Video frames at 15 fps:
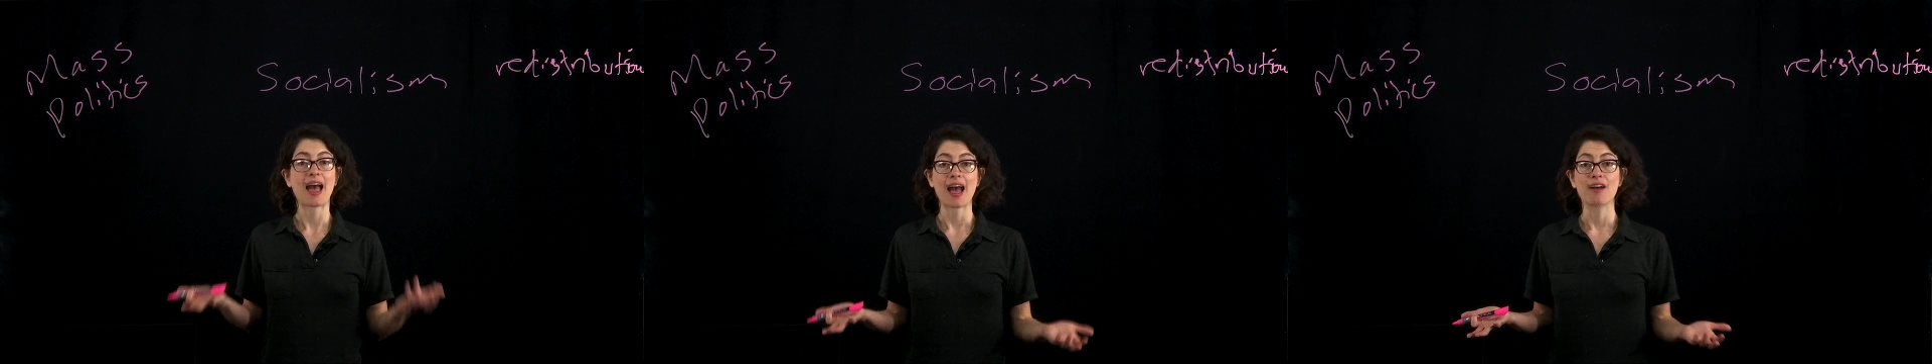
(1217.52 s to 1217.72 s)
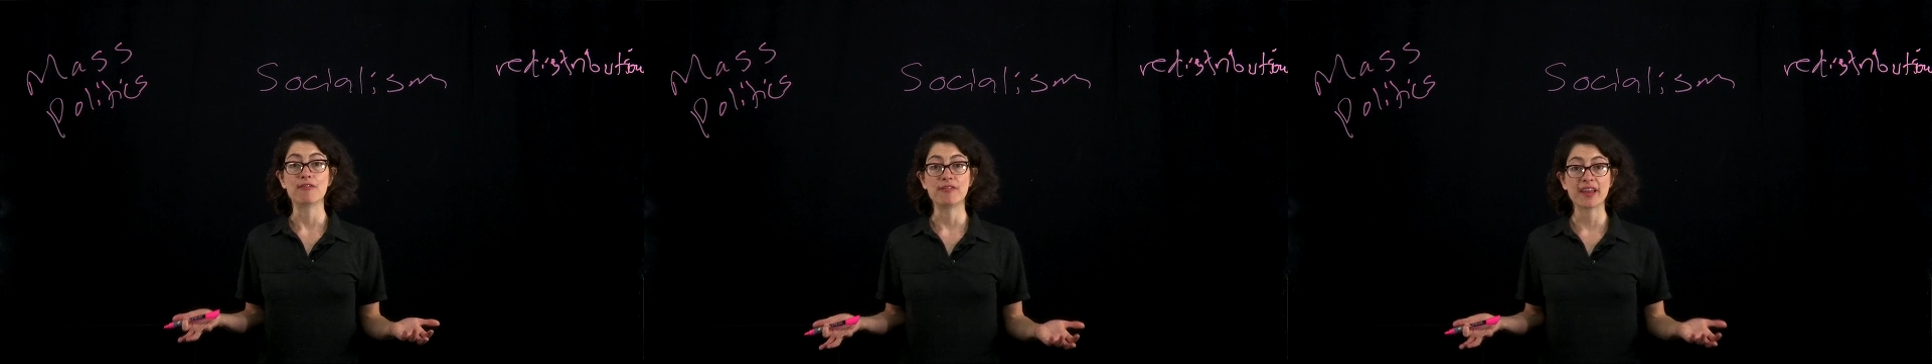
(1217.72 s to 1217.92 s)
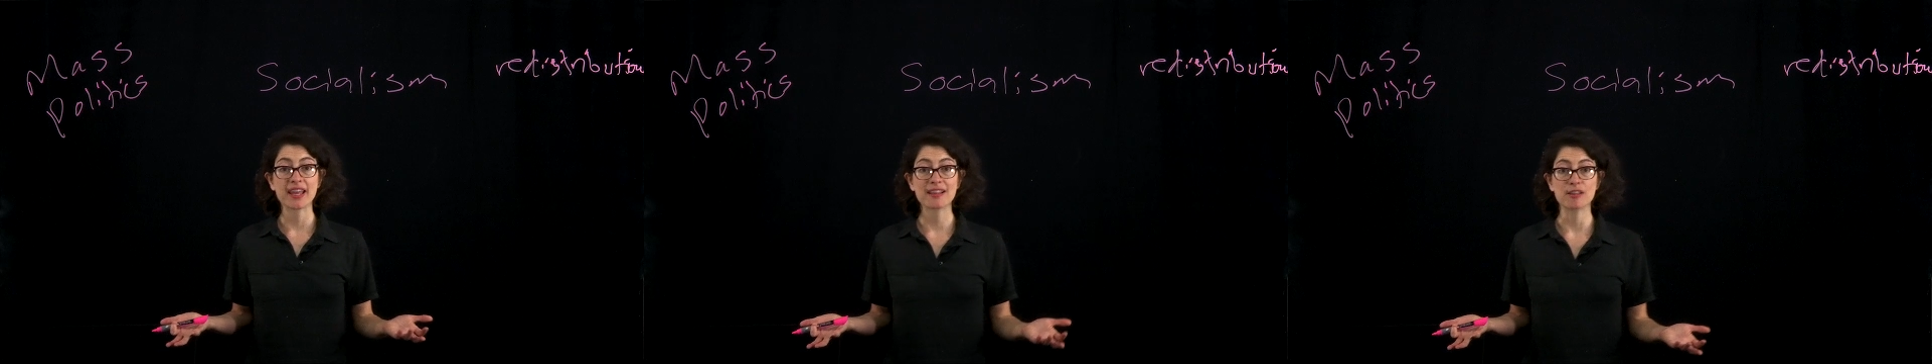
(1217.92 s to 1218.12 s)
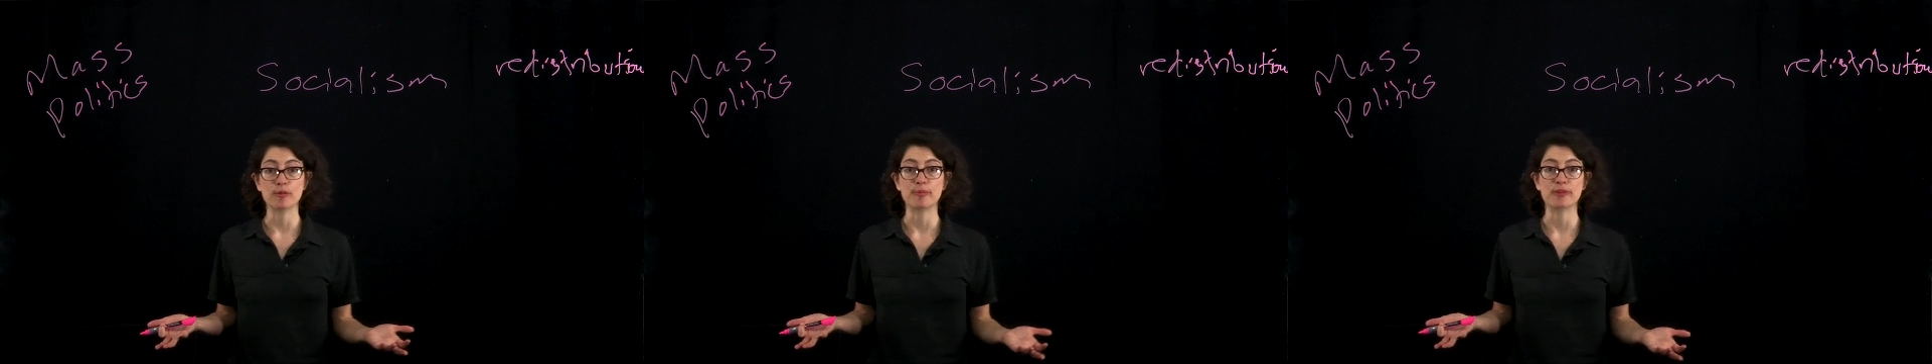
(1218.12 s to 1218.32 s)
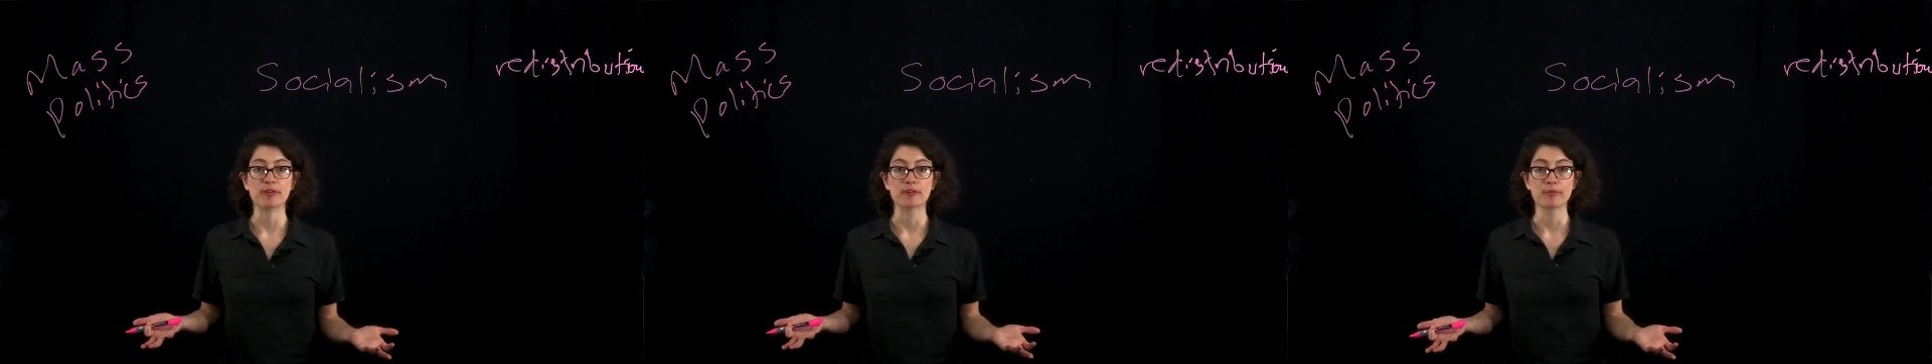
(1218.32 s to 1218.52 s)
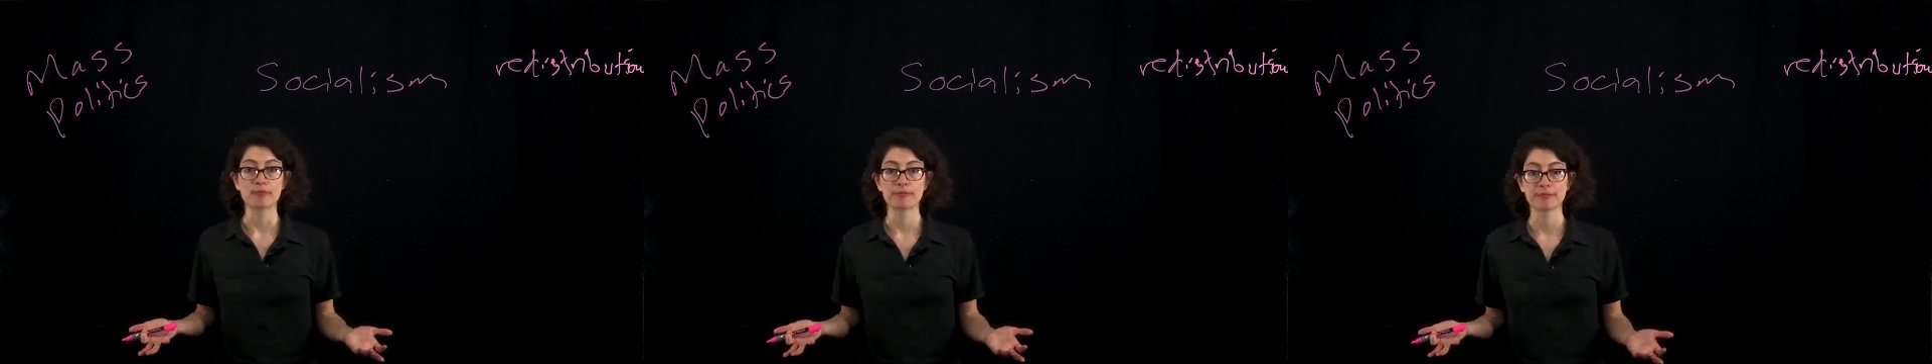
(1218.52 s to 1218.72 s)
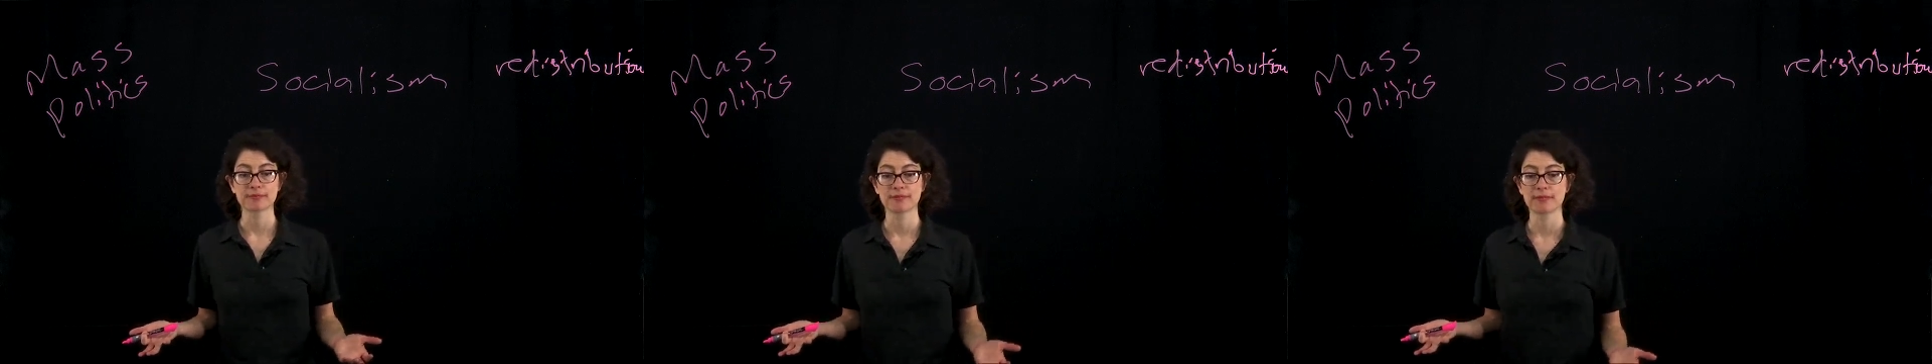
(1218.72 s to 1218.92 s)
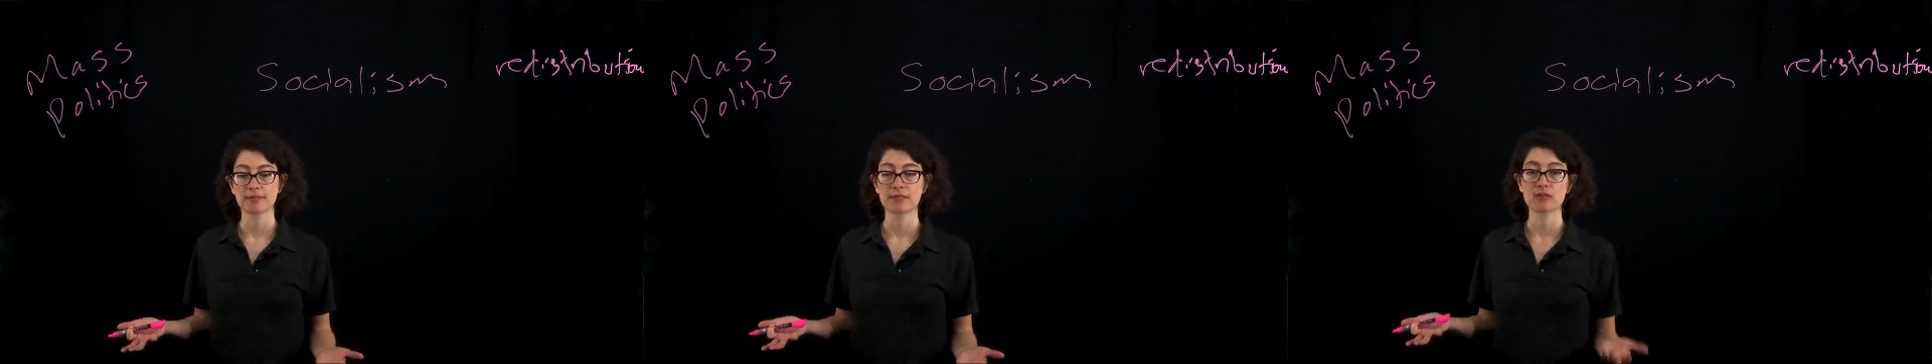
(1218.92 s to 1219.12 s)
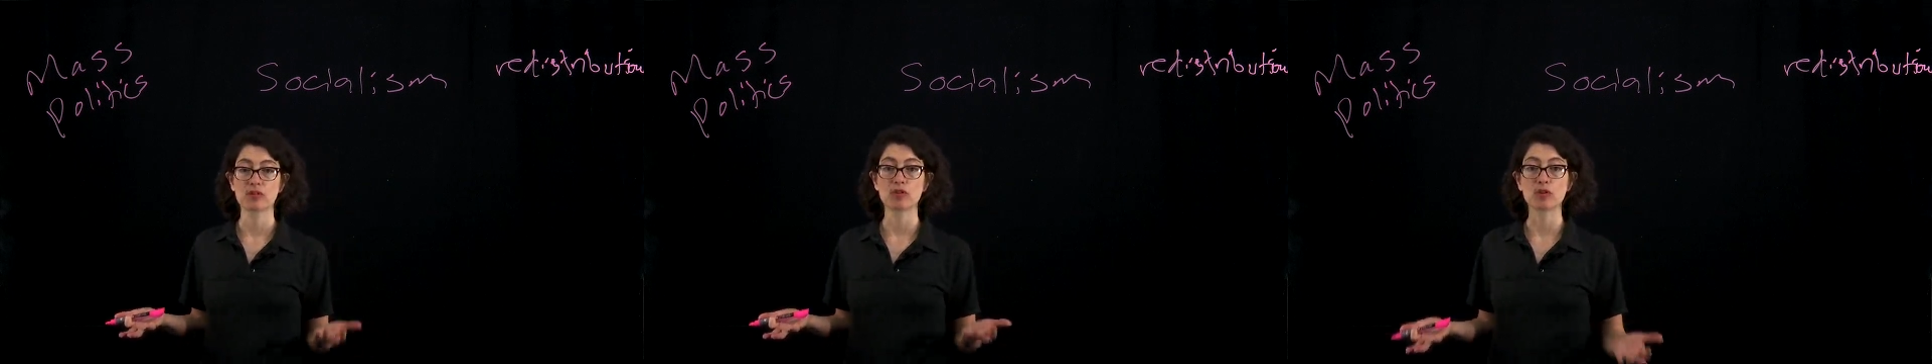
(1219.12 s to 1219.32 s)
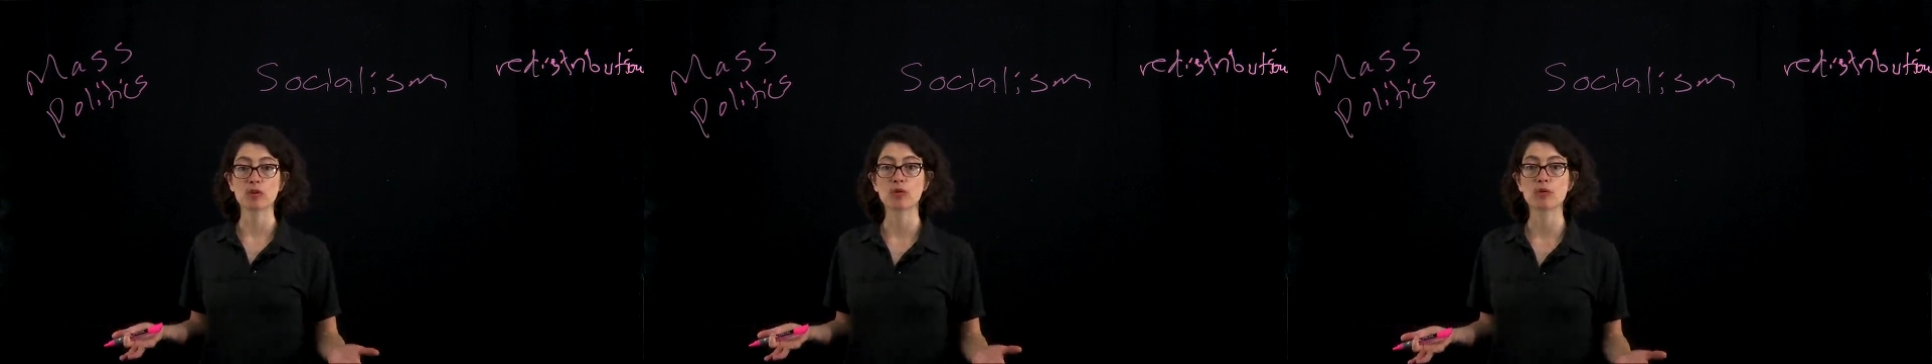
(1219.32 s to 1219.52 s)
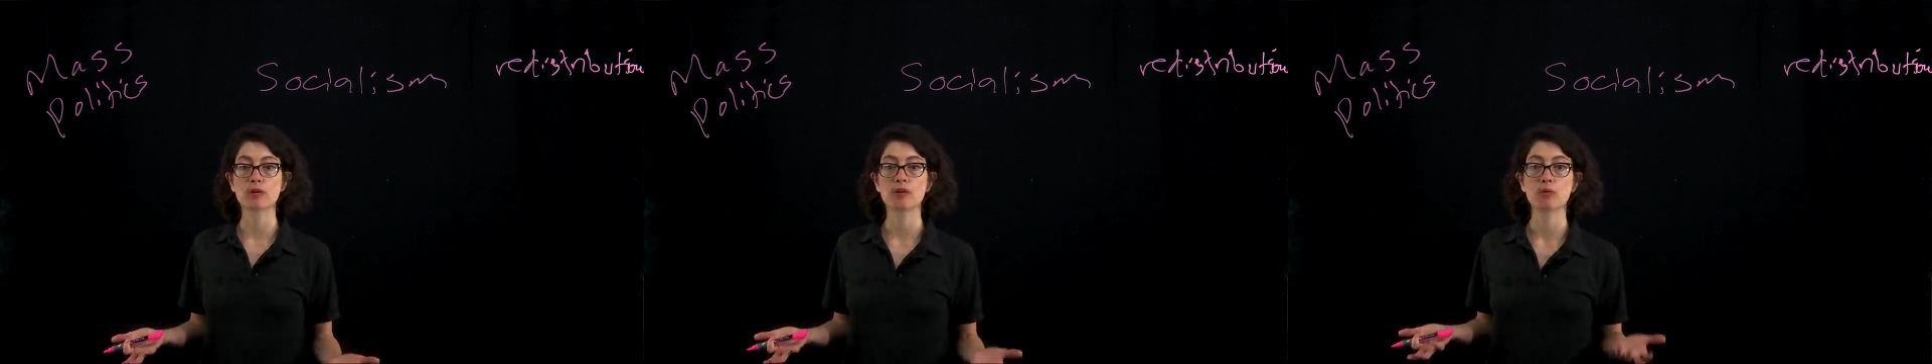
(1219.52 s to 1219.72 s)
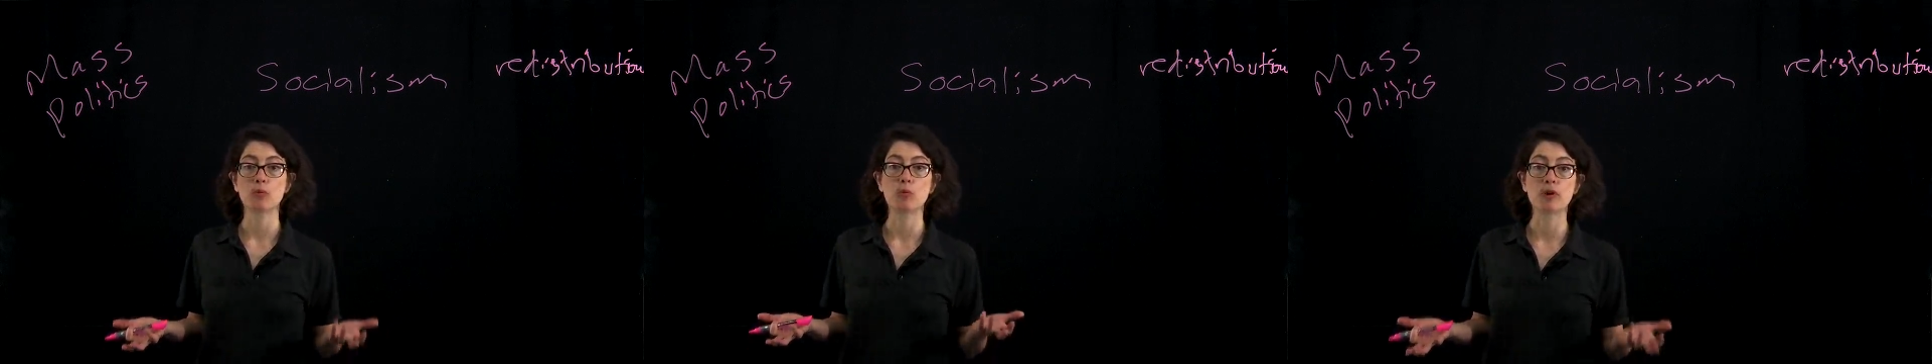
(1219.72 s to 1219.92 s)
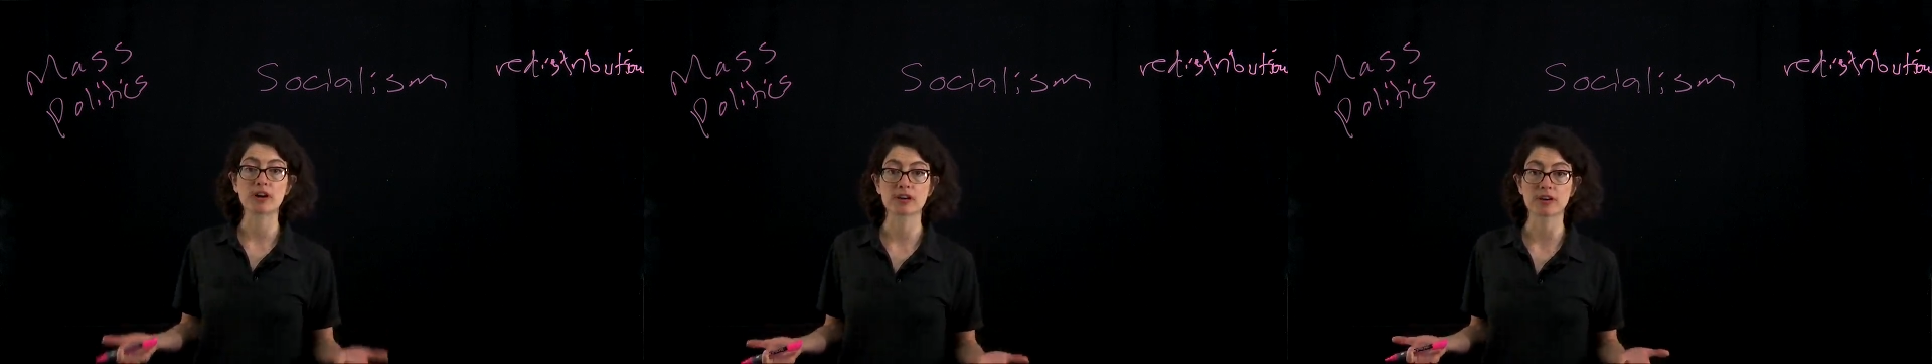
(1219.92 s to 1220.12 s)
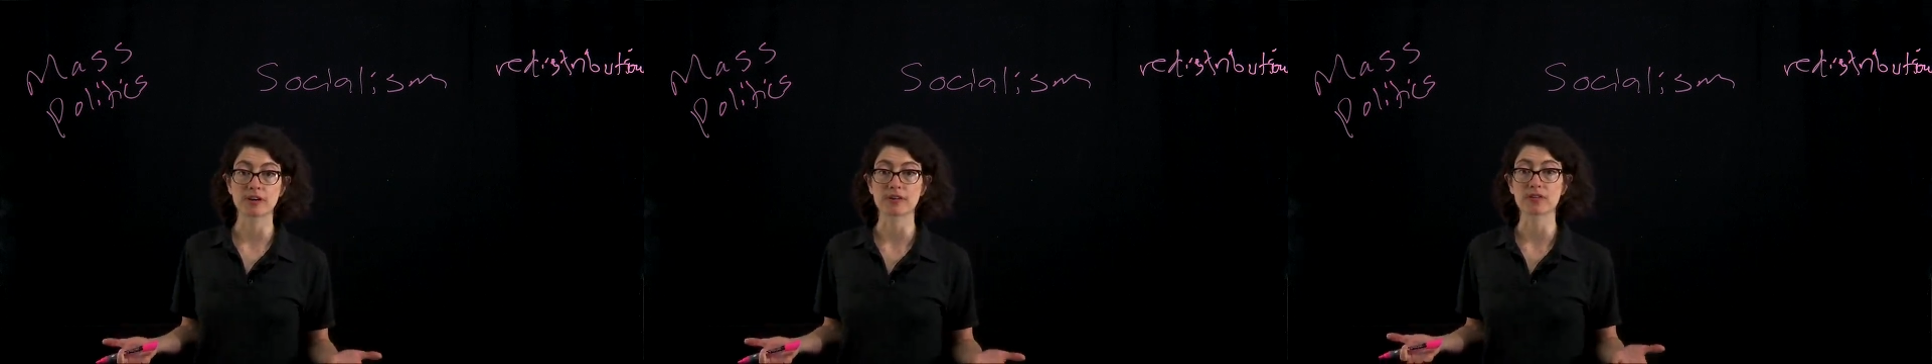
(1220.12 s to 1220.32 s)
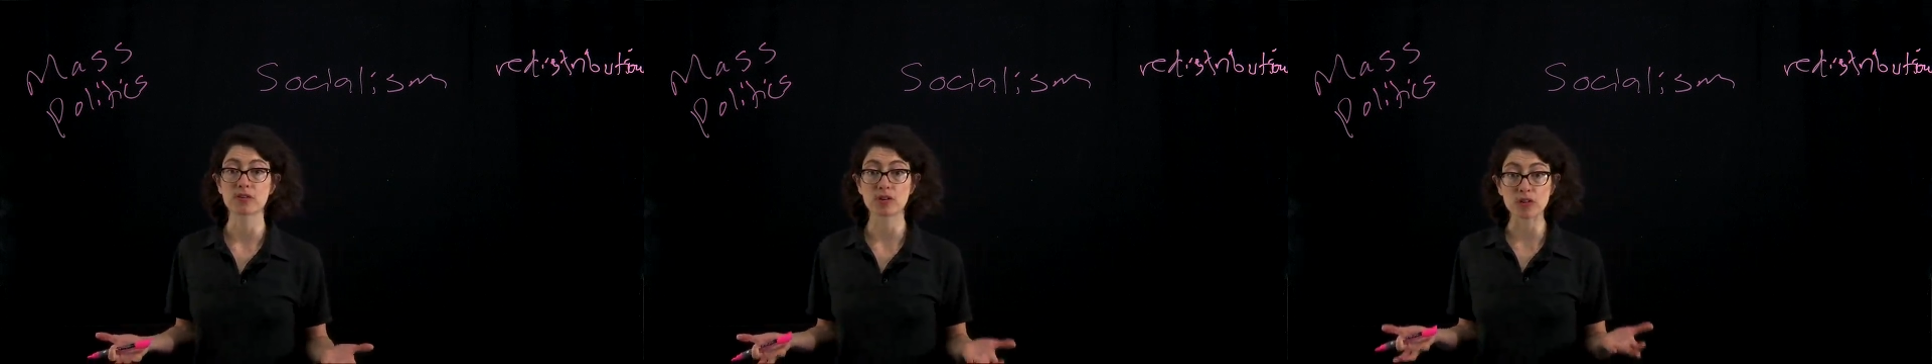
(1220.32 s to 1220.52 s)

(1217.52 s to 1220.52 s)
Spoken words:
available to workers,